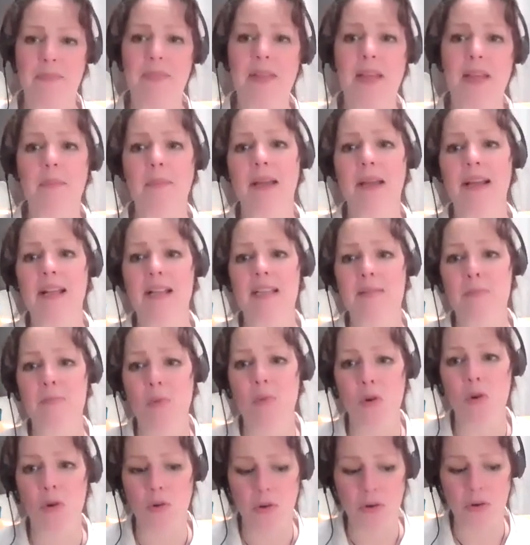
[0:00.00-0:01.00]
It means
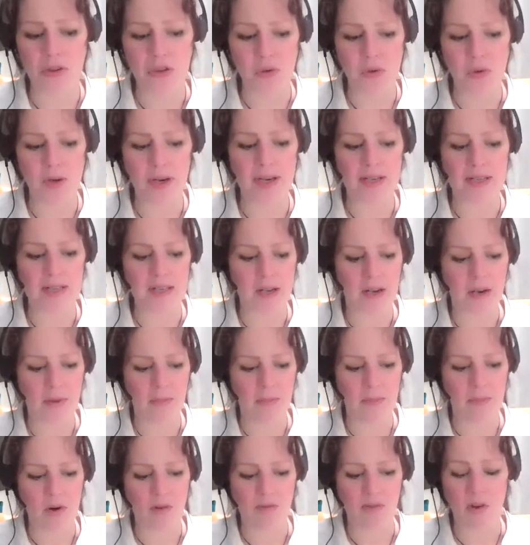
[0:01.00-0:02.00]
more earthquakes,
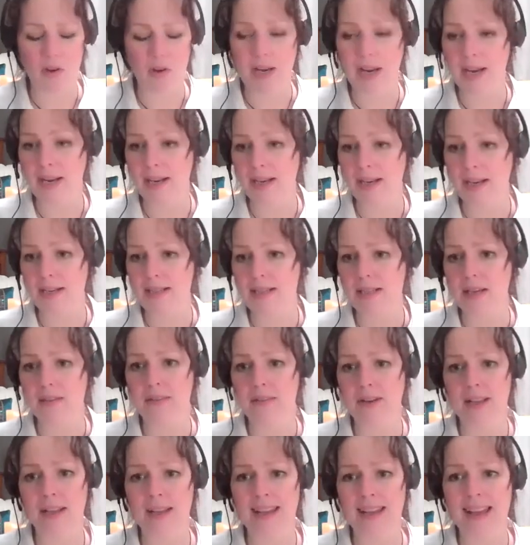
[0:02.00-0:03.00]
more volcanic
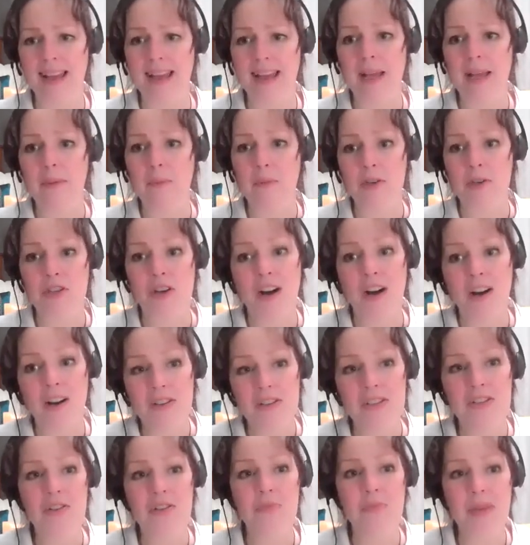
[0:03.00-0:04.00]
activity, which
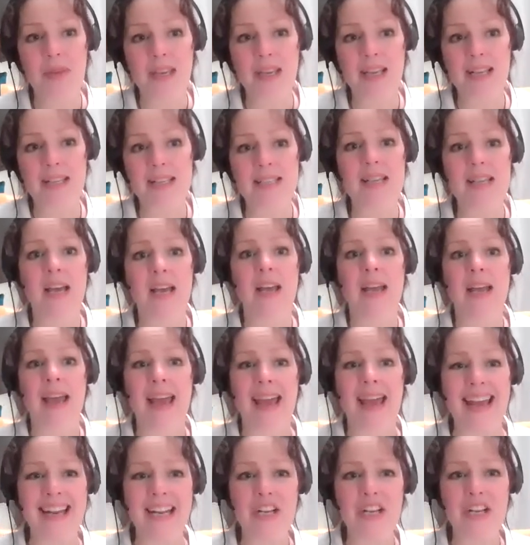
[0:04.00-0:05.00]
also means
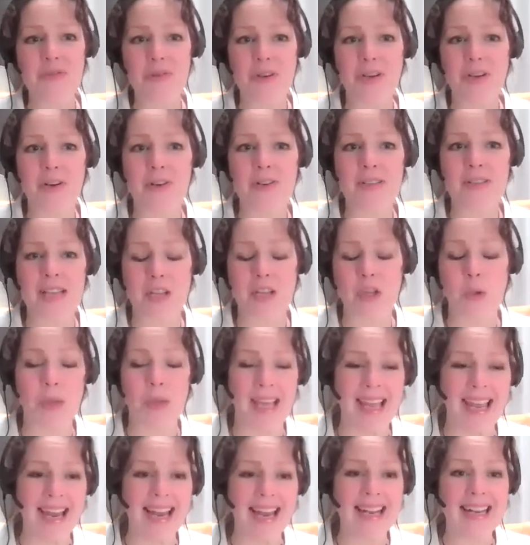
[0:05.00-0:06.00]
any triggers that you
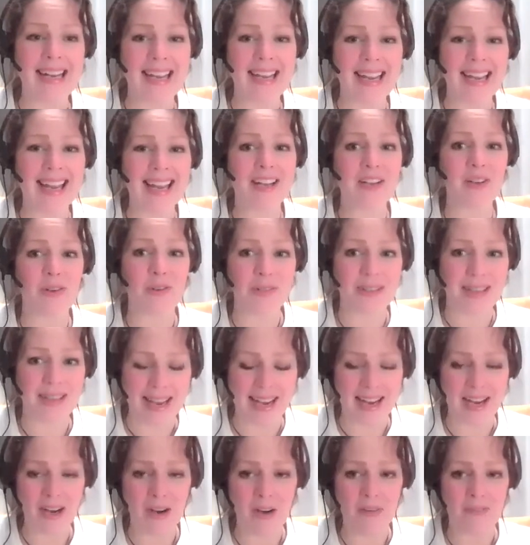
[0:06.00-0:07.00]
can't handle
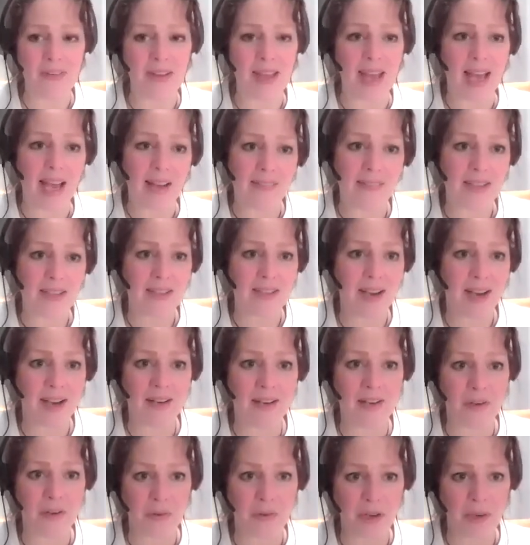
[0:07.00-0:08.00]
now, if you haven't
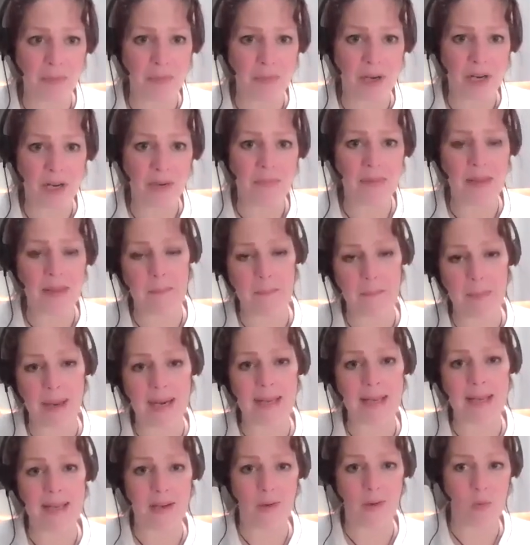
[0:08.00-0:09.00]
gotten a grip on them, they
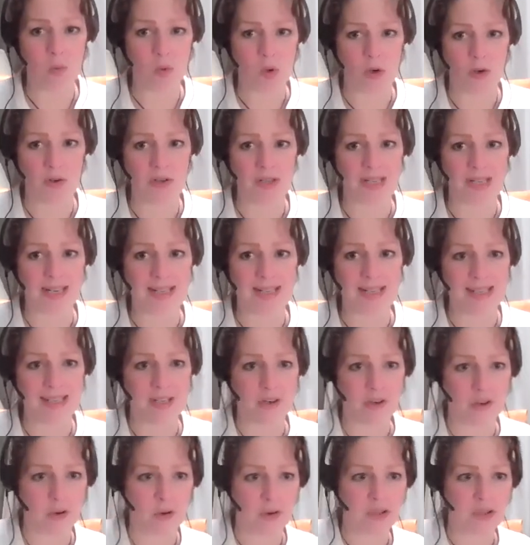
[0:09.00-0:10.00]
might get worse as the
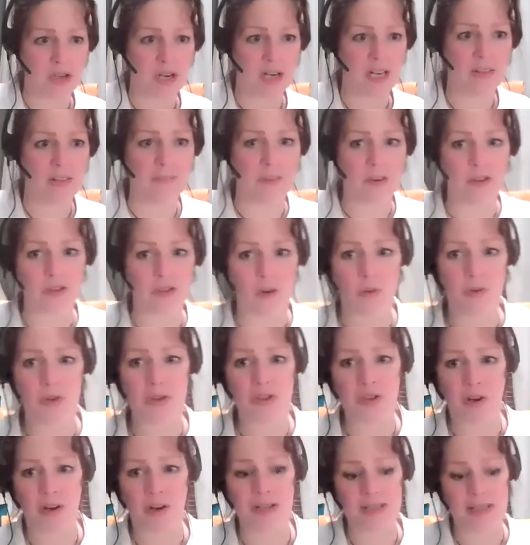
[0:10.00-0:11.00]
year goes on if you don't
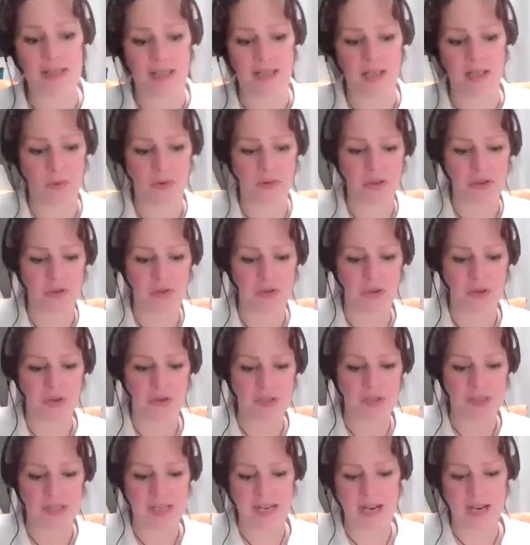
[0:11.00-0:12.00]
start dealing with the
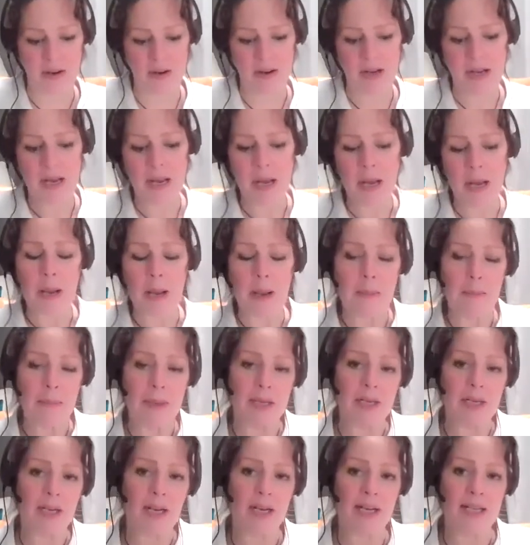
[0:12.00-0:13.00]
triggers now,
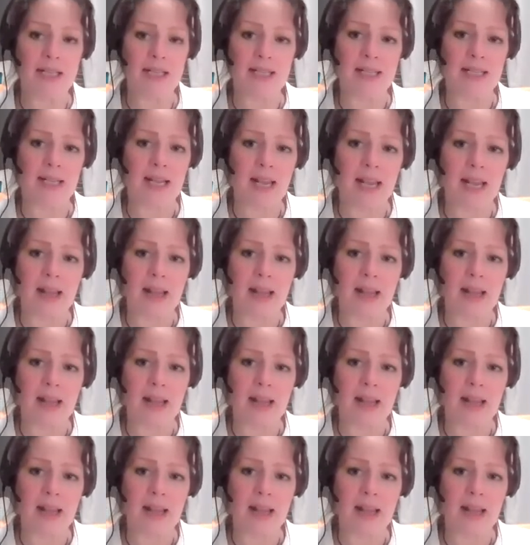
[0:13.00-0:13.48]
because